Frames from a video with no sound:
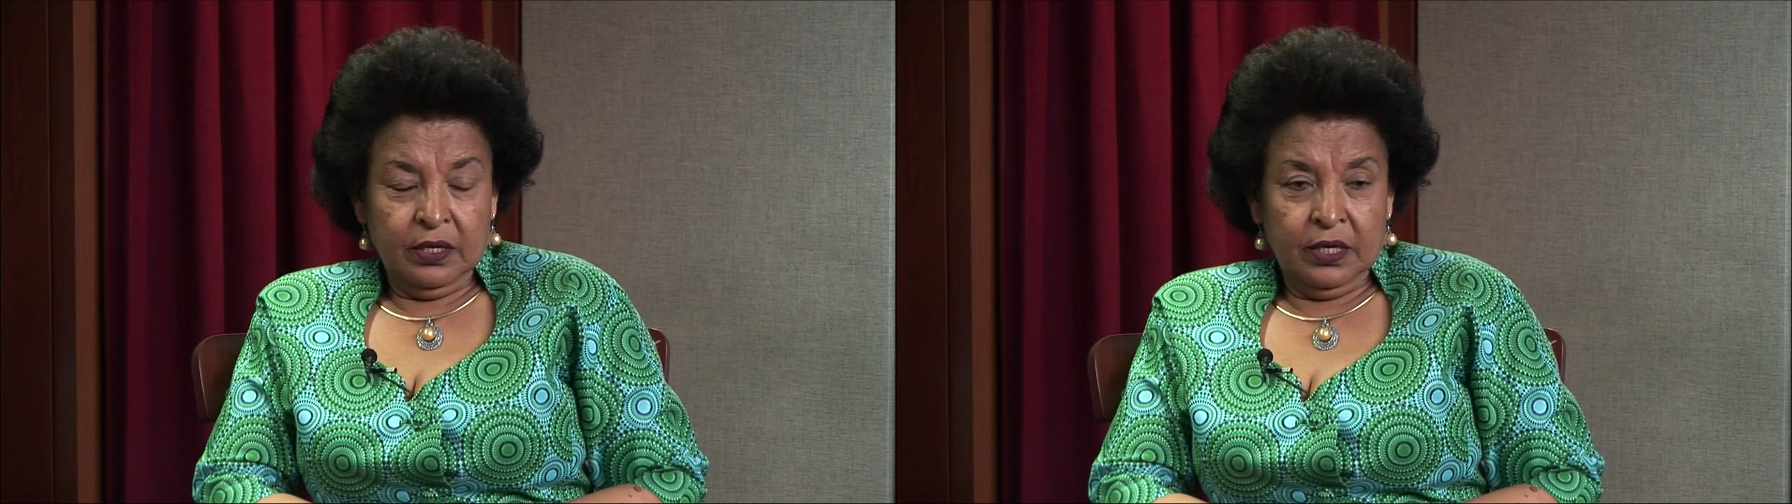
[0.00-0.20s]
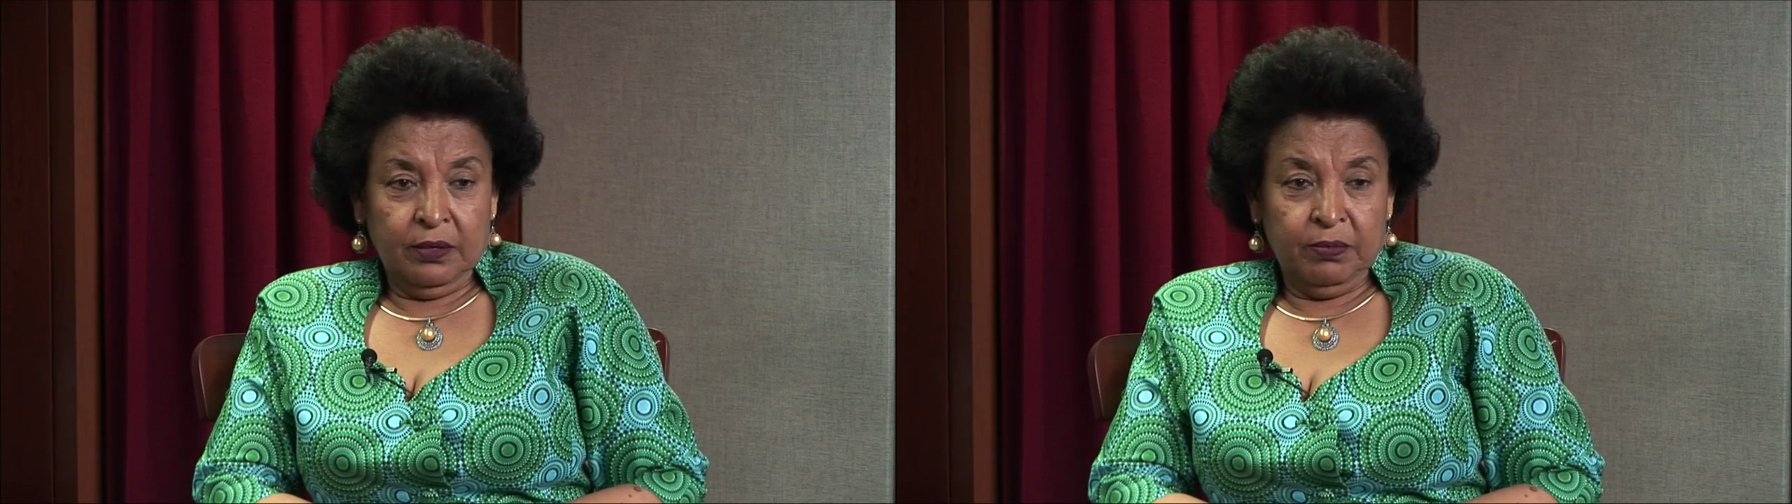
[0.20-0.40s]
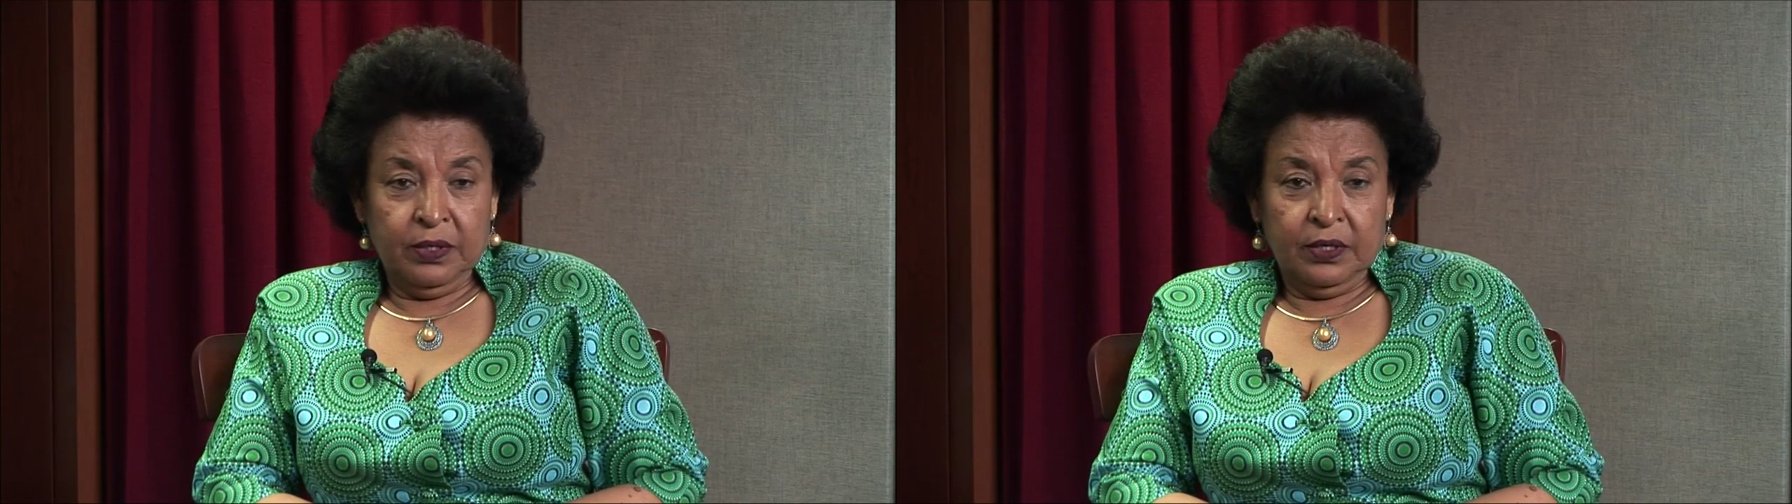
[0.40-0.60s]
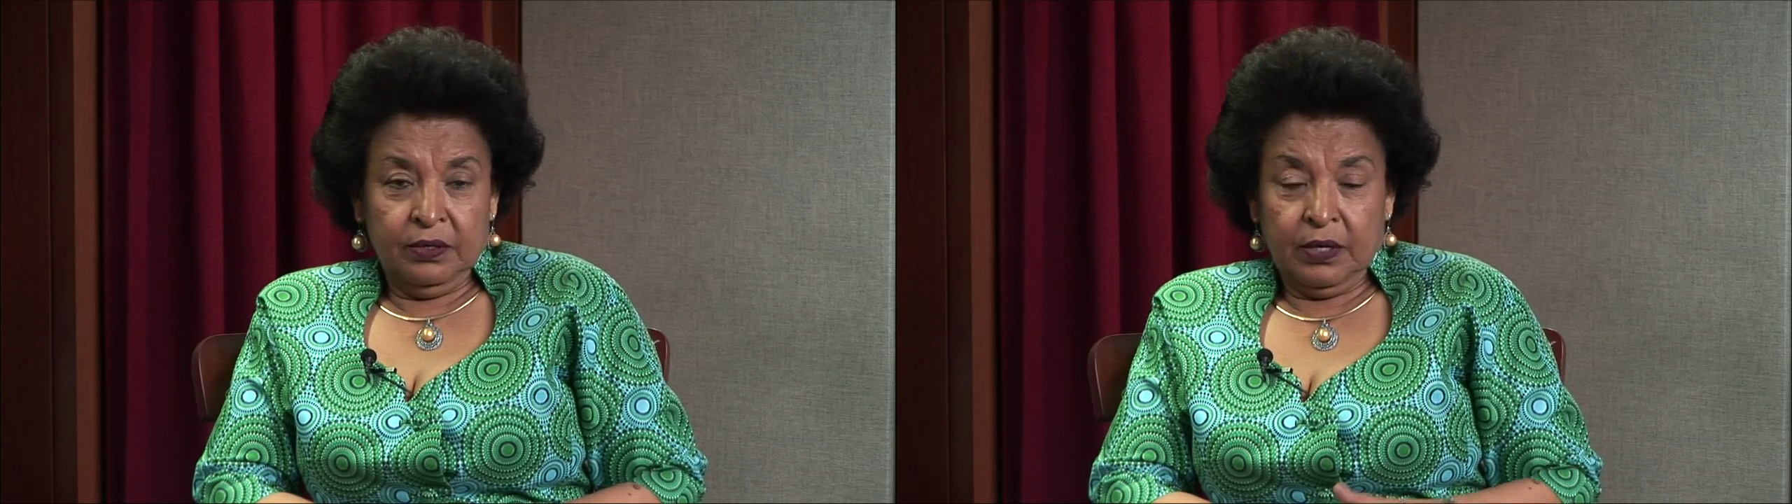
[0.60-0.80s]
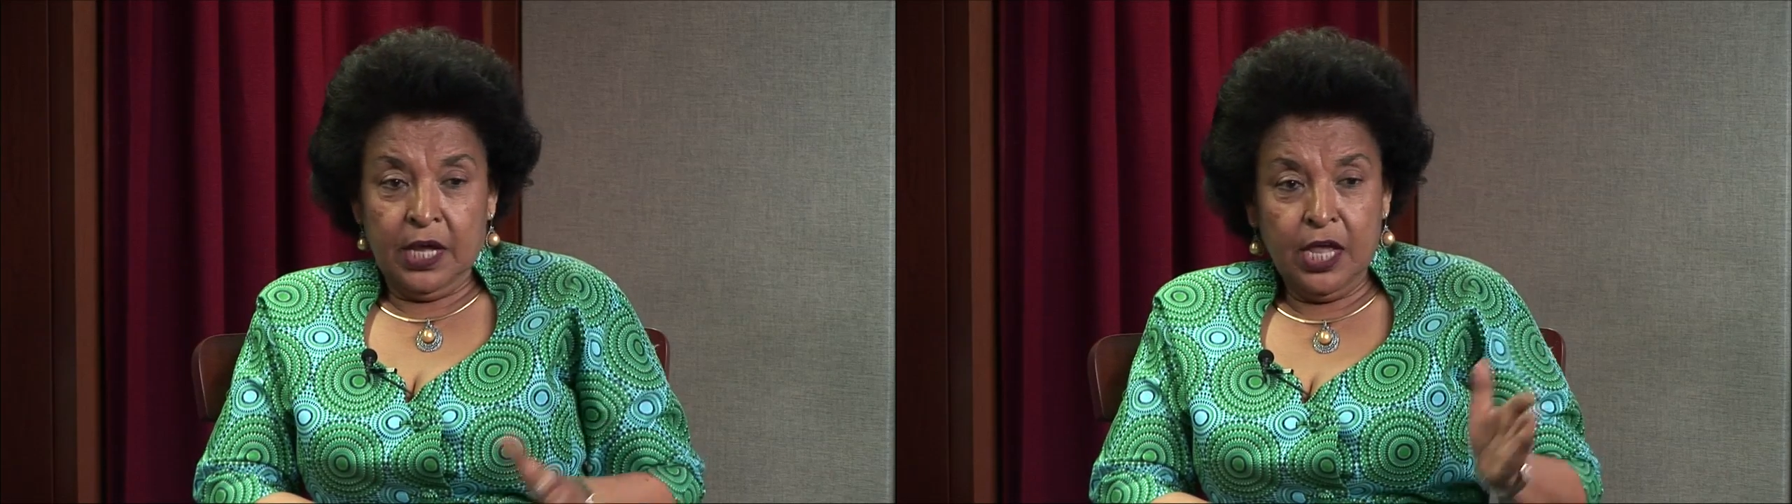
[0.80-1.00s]

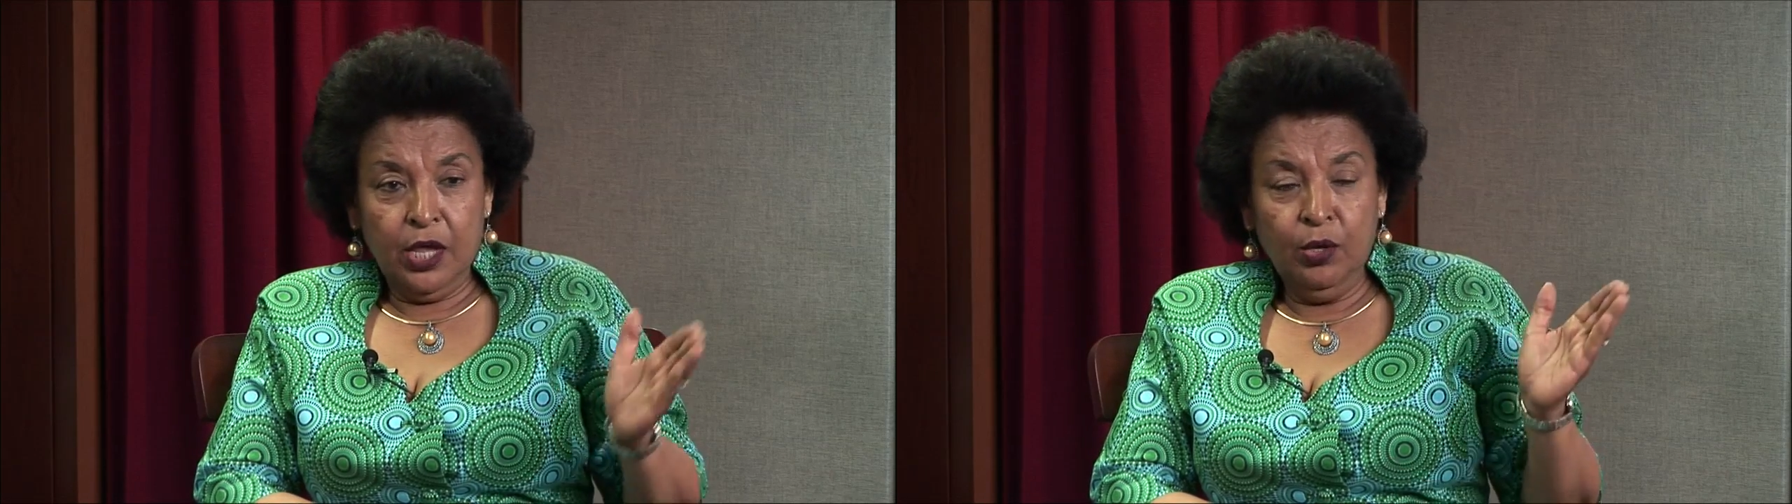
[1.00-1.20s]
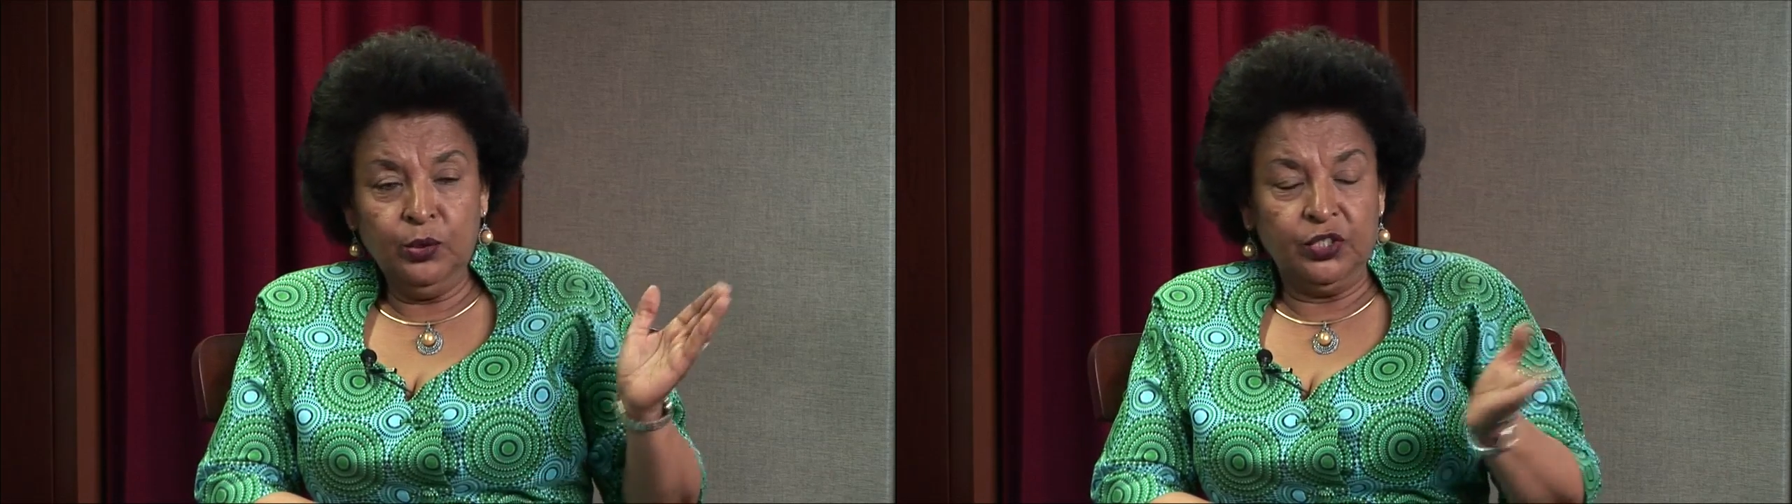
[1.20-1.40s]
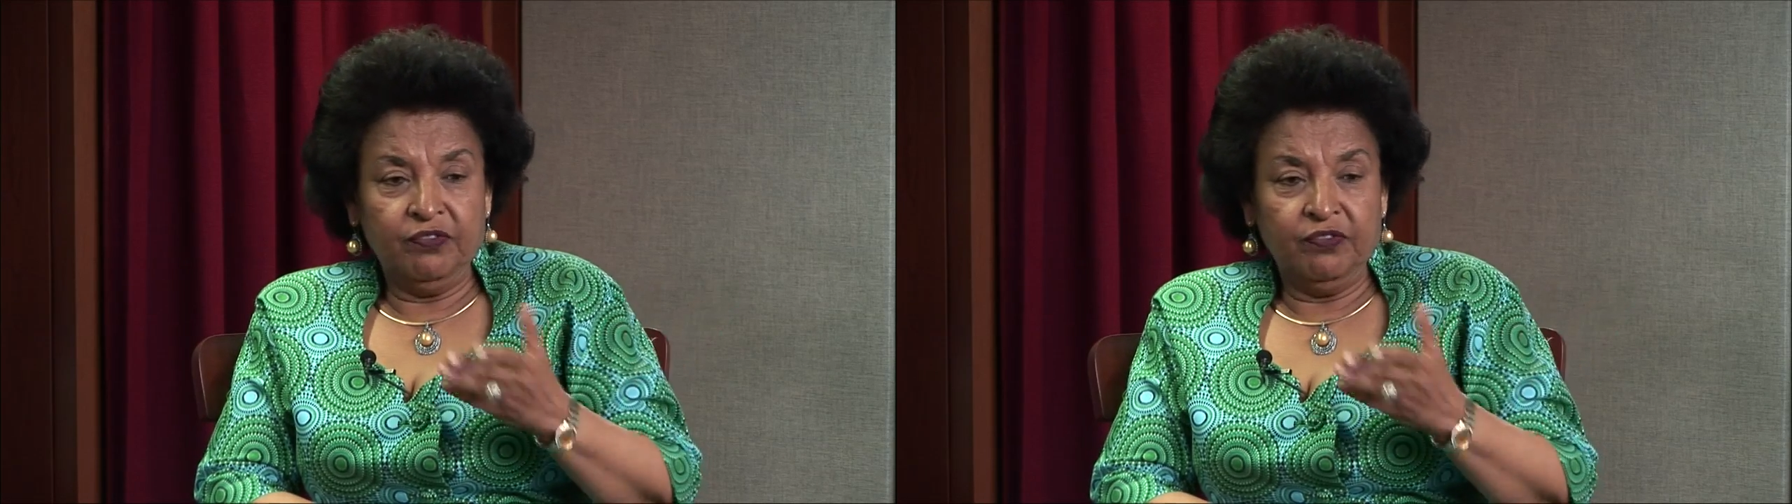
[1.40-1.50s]
a huge